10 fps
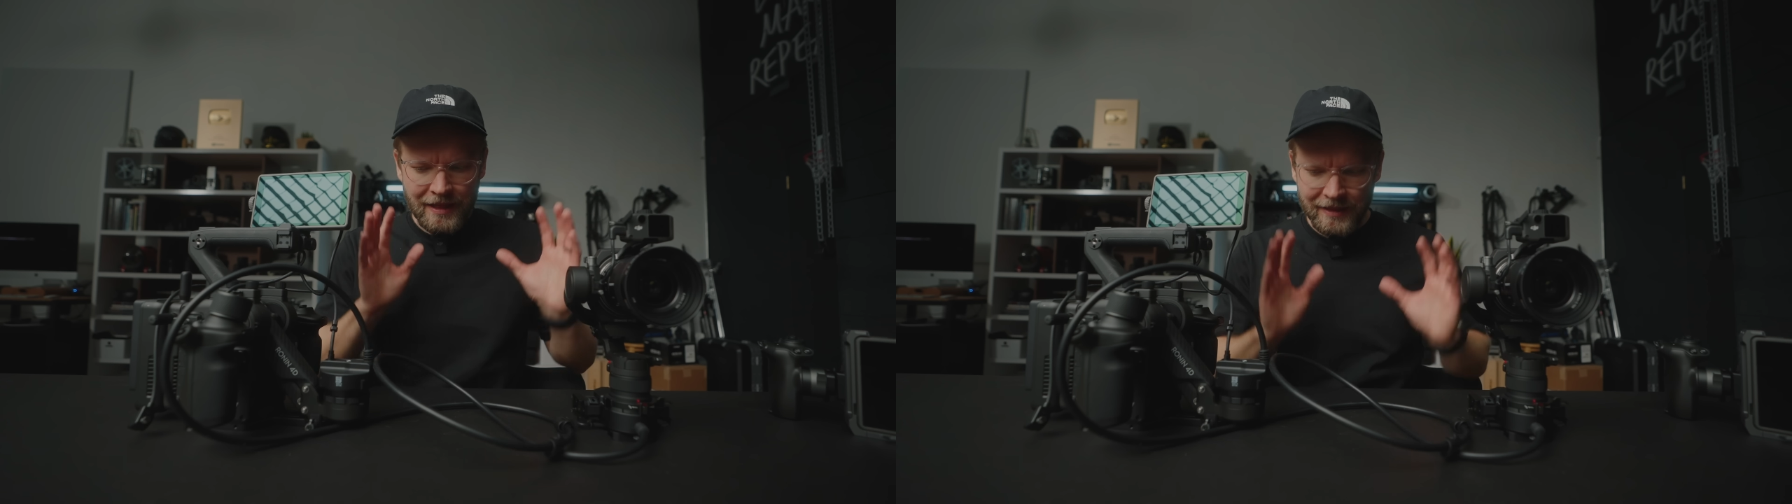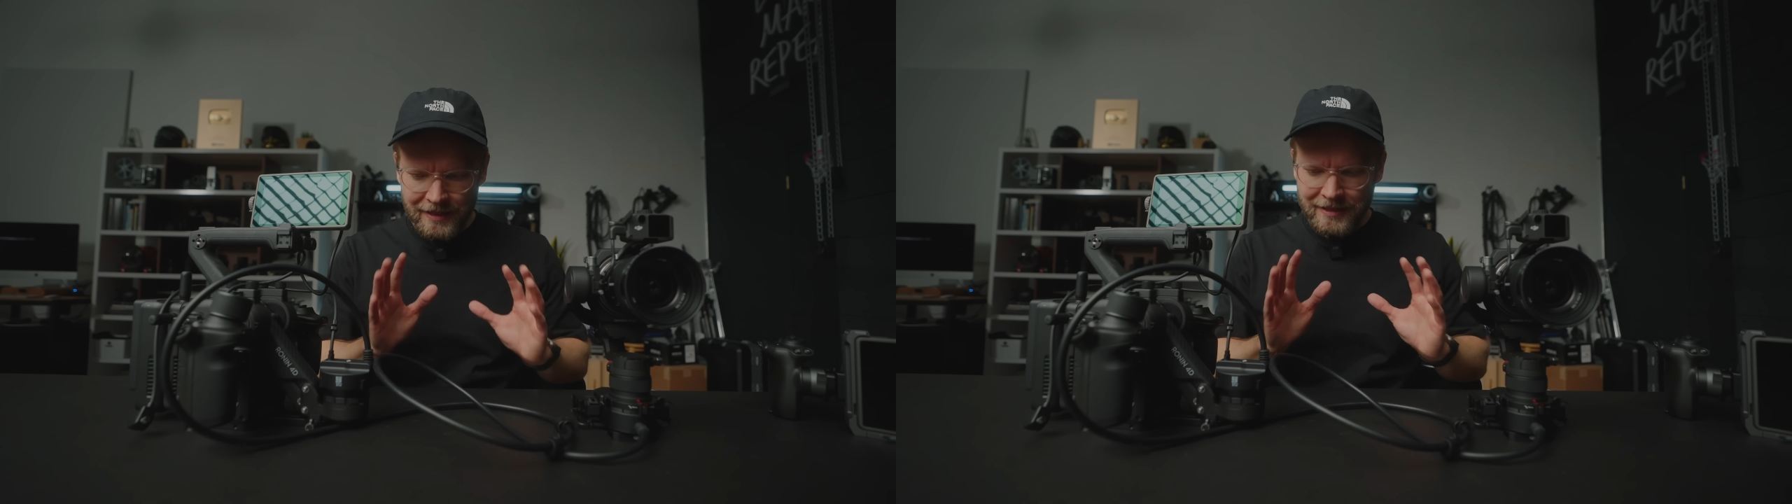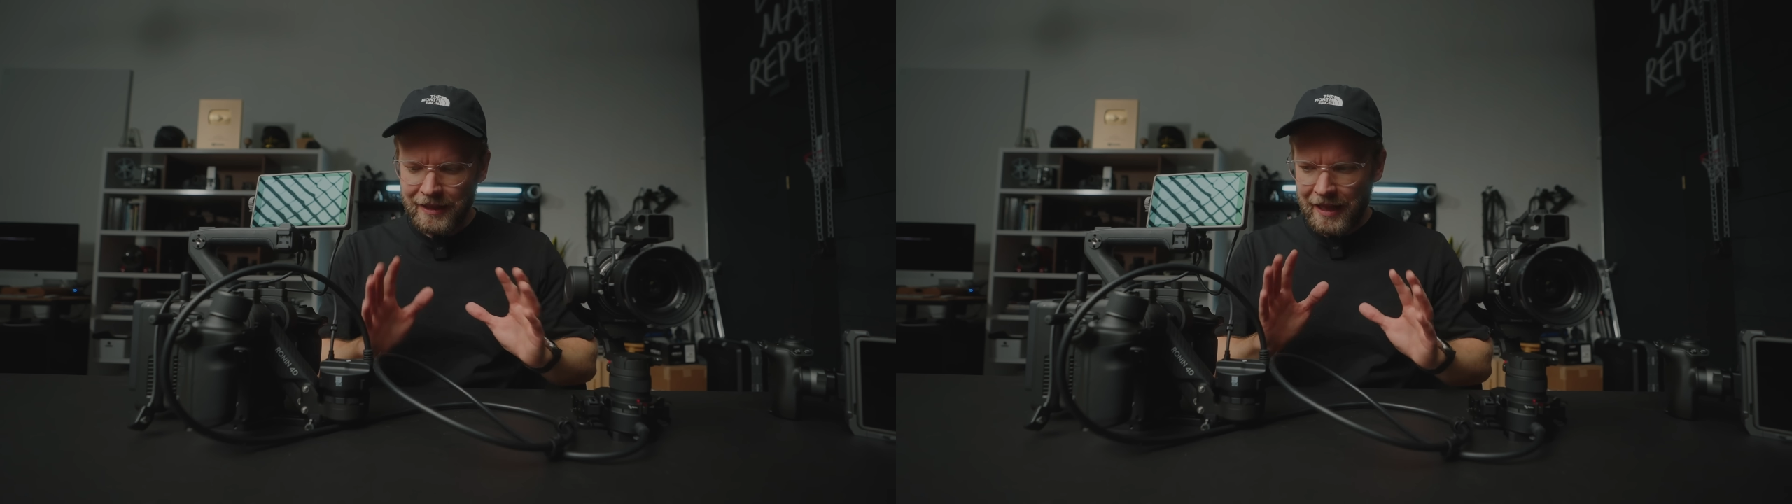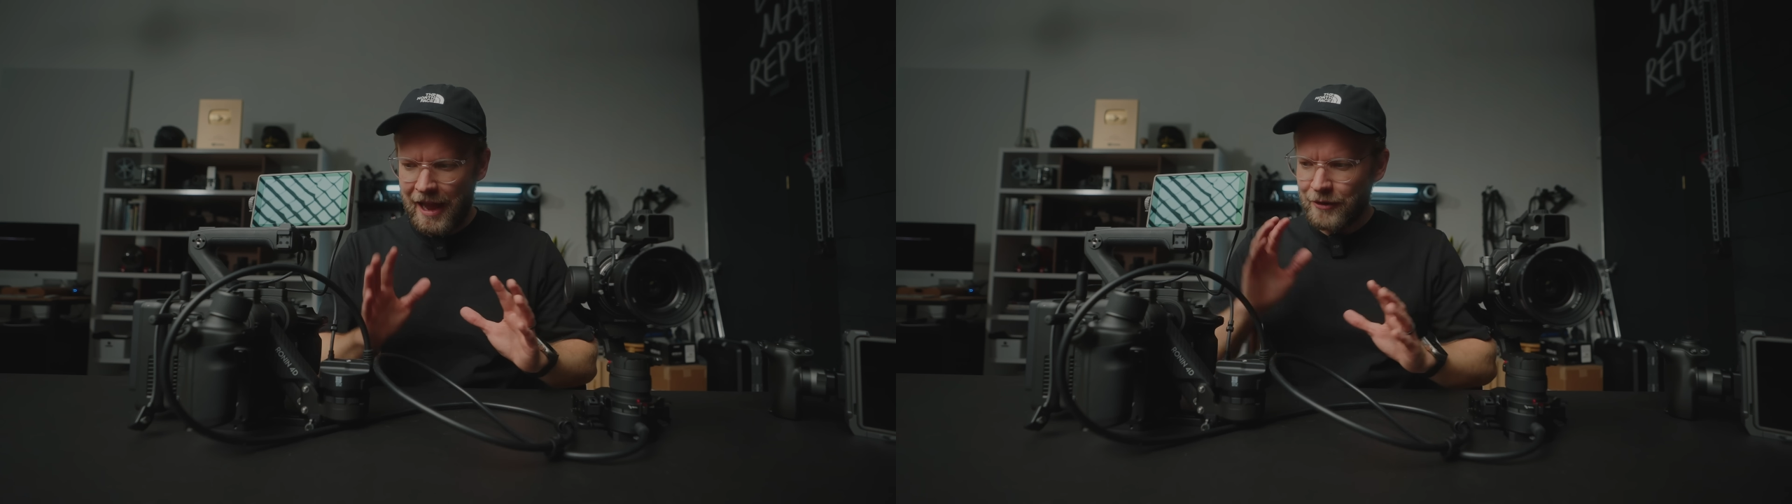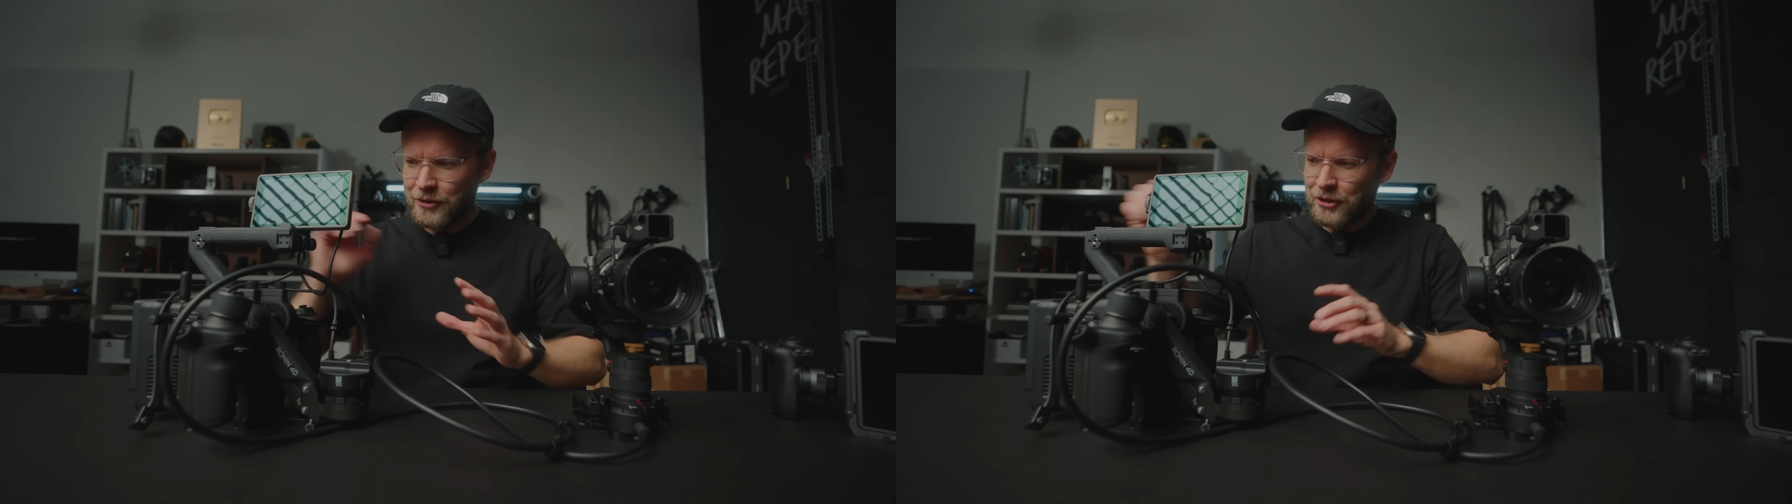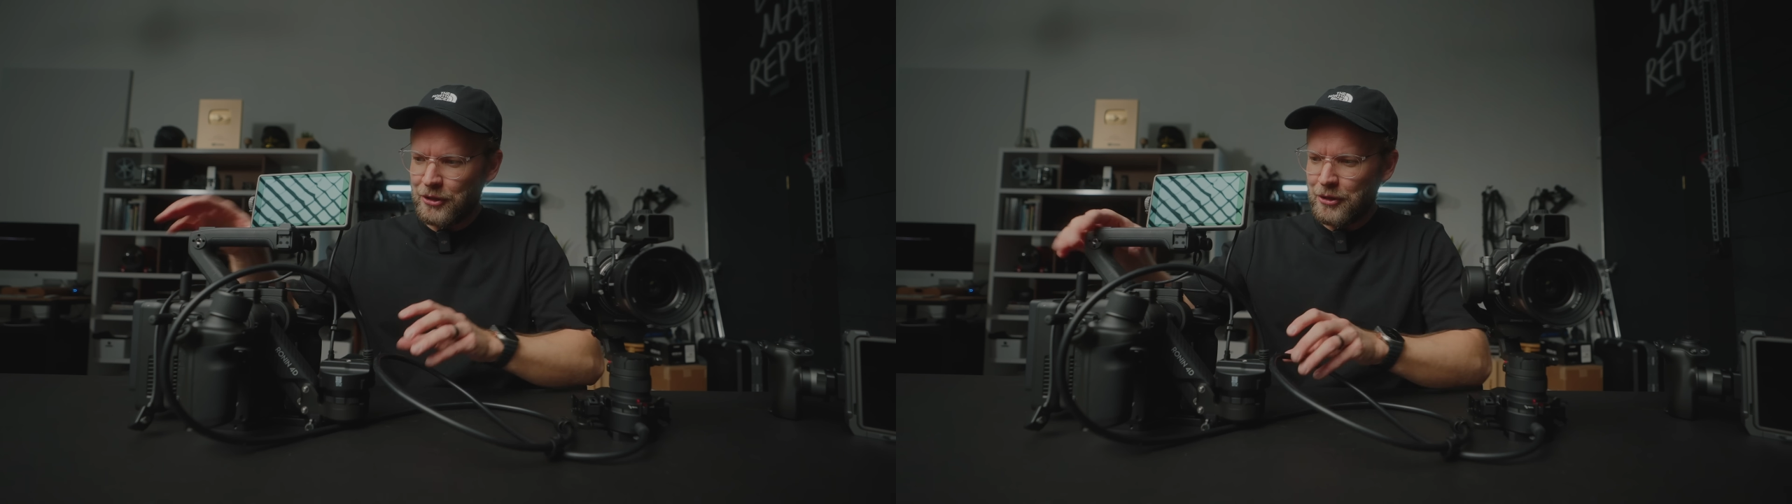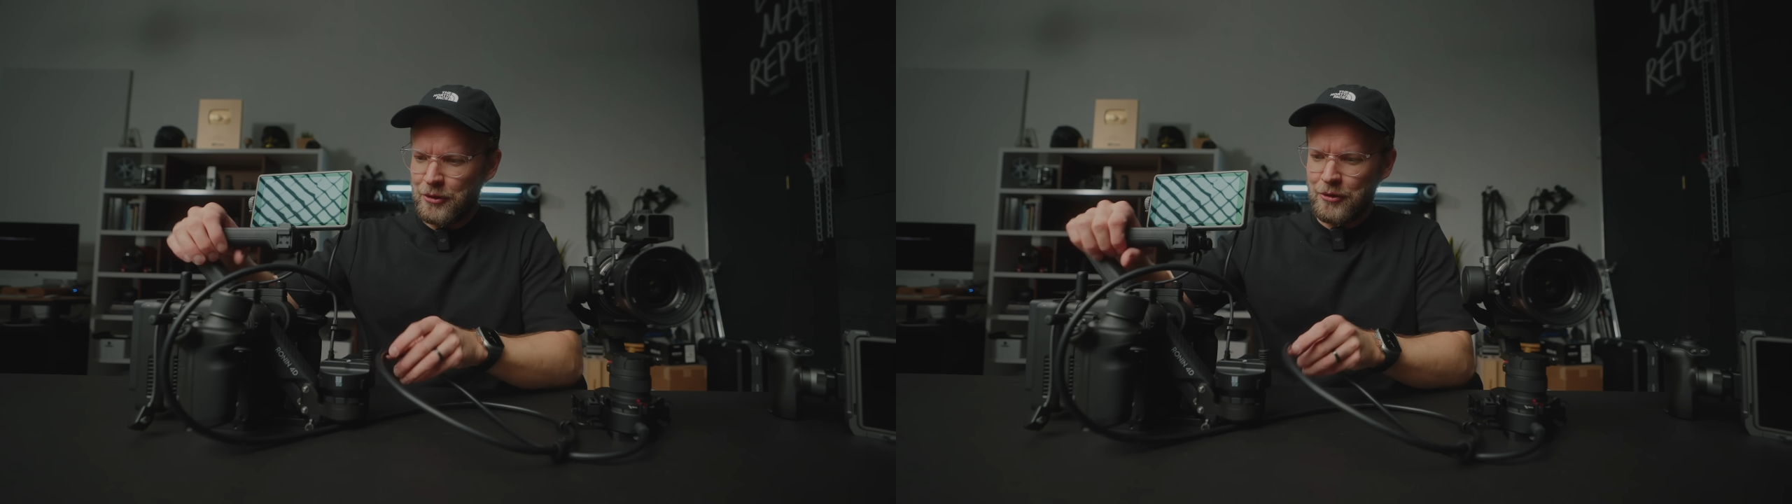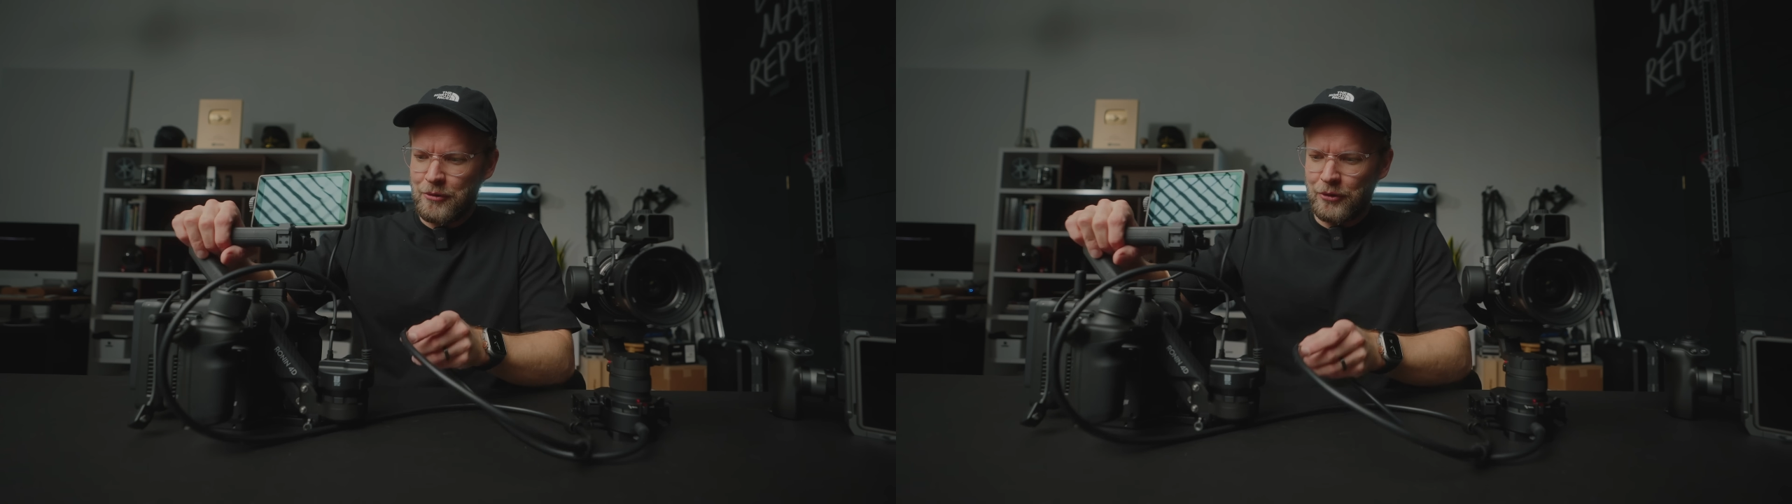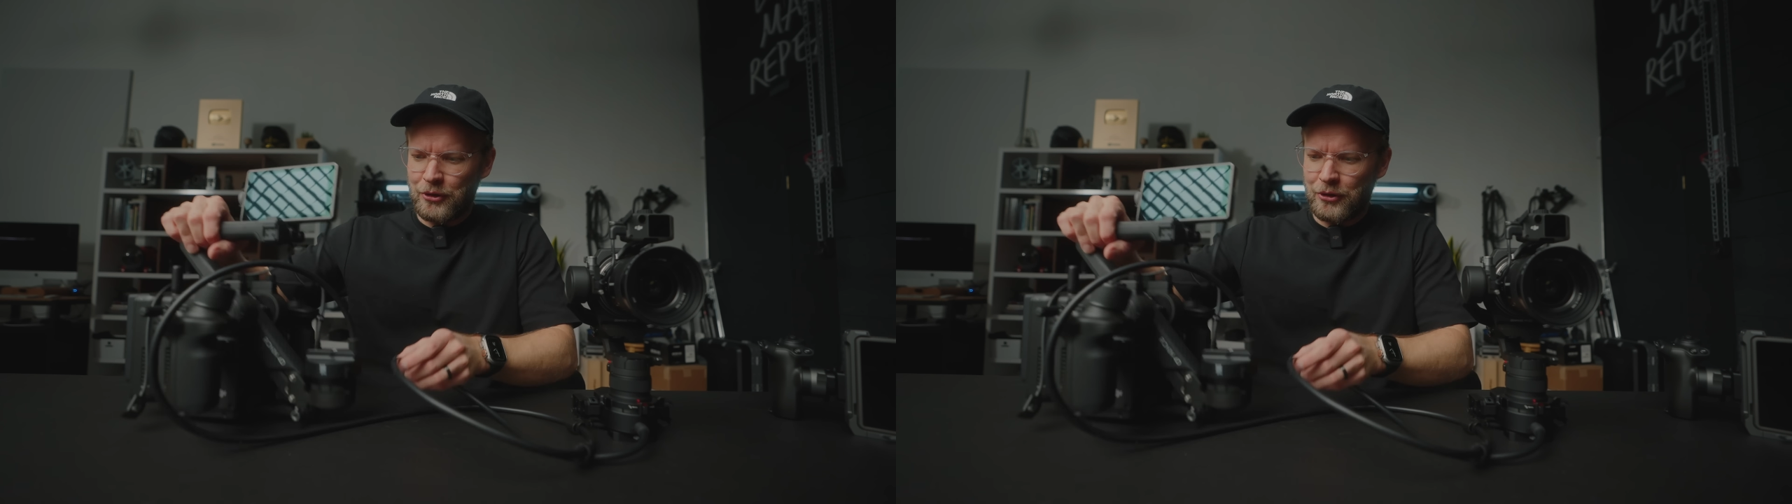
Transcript: And this allows you